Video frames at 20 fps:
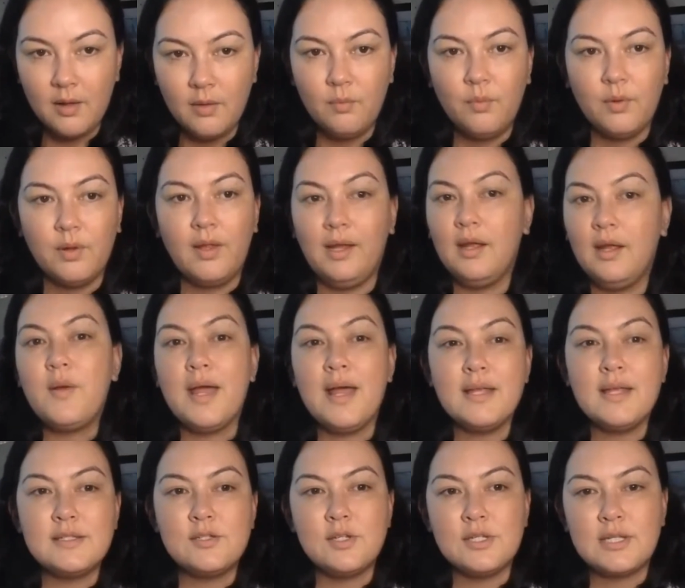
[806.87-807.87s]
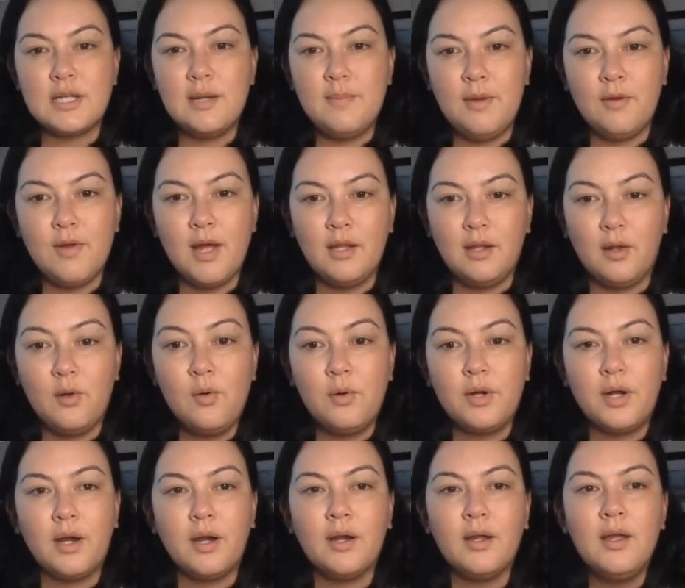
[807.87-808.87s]
we're like, okay, that's just going to be around the
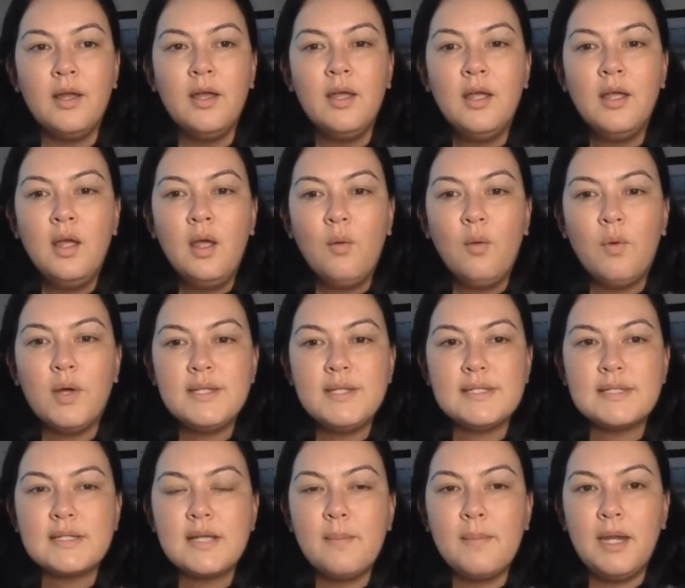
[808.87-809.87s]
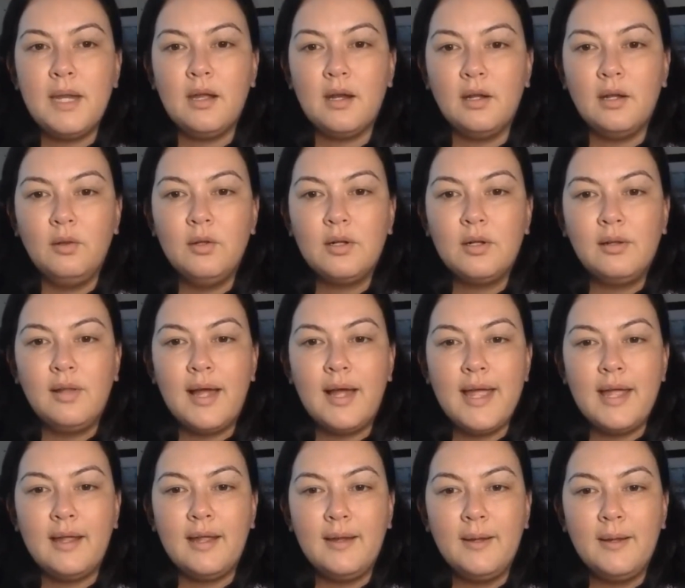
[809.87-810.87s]
corner. What's this company going to look
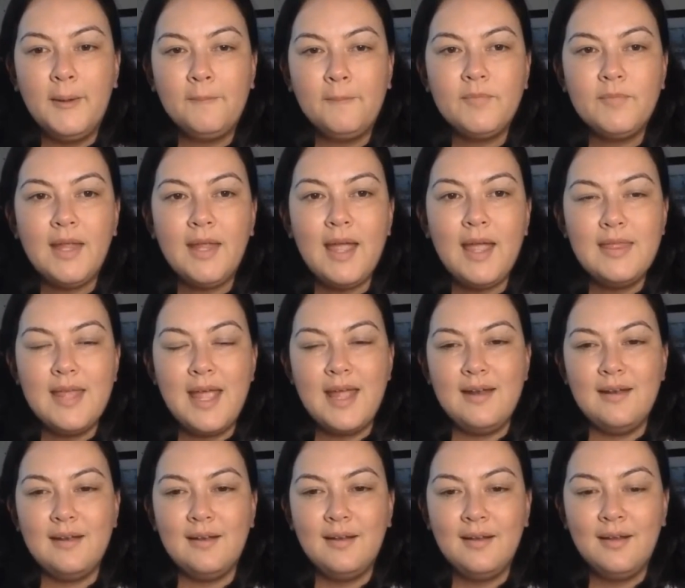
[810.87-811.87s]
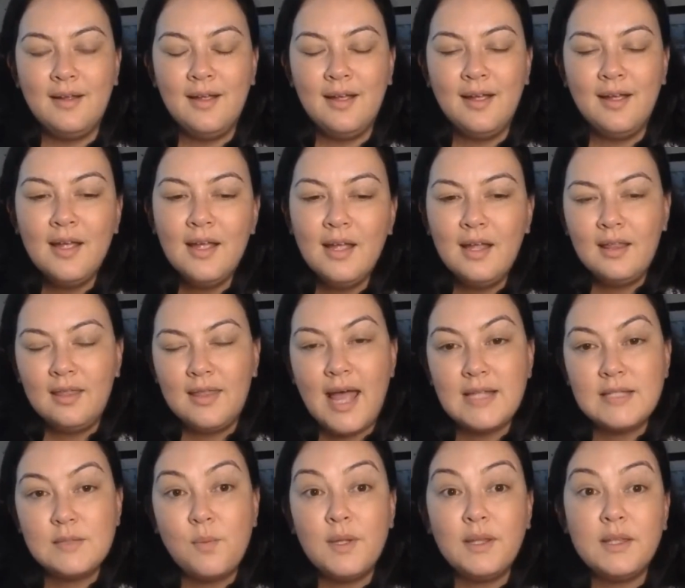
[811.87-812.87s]
like? And then
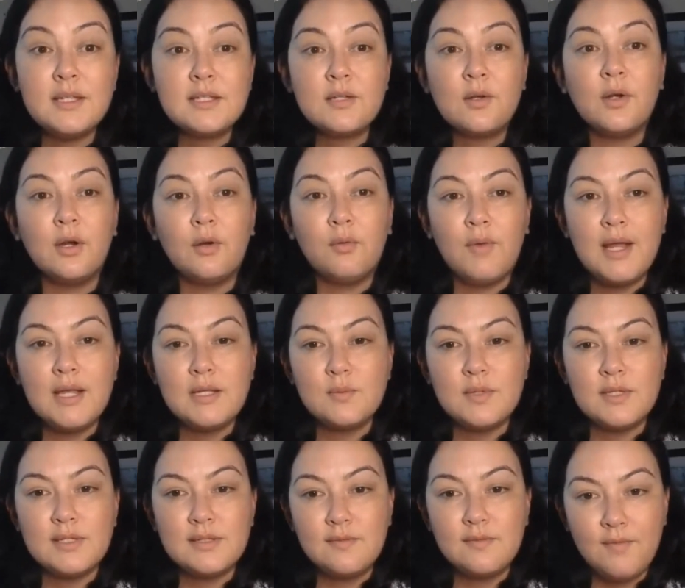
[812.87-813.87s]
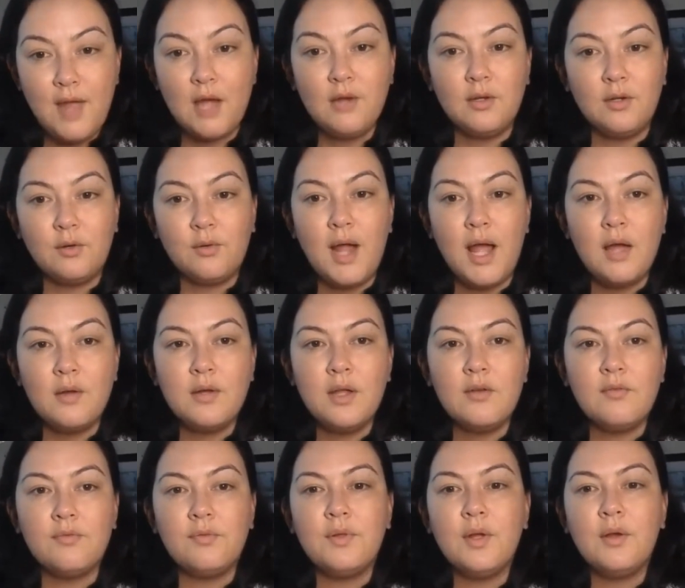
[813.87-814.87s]
that's what this current raise was founded around,
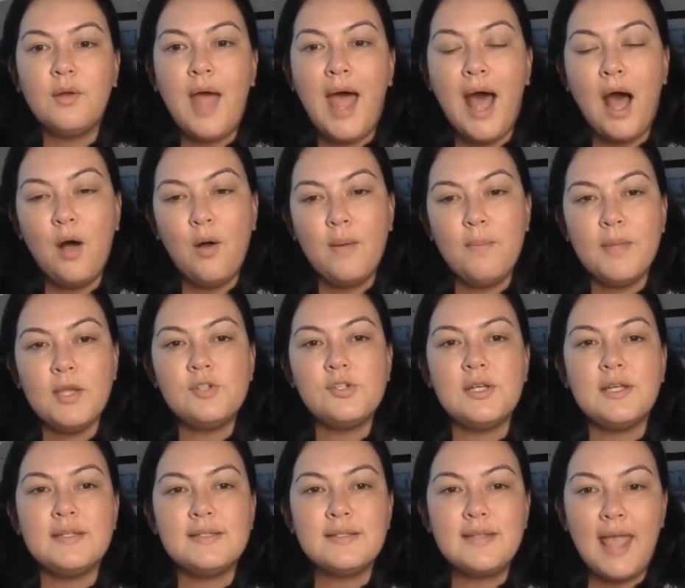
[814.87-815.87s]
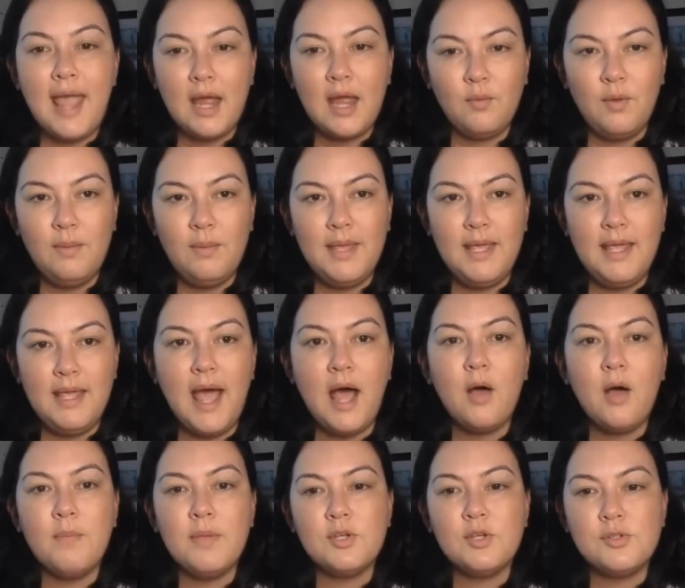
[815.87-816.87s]
of how ambitious can we be?
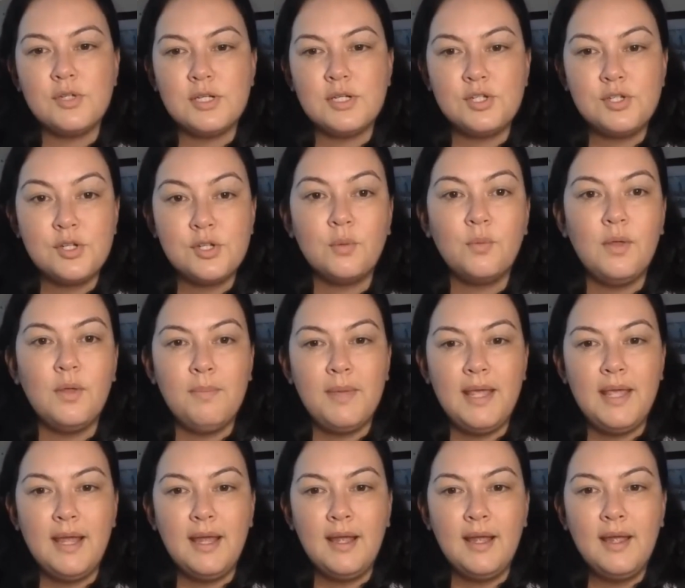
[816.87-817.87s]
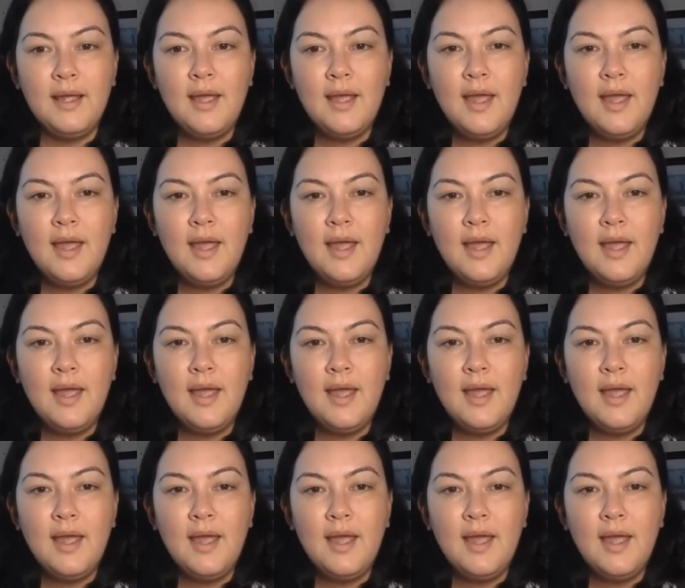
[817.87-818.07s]
How ambitious should we be?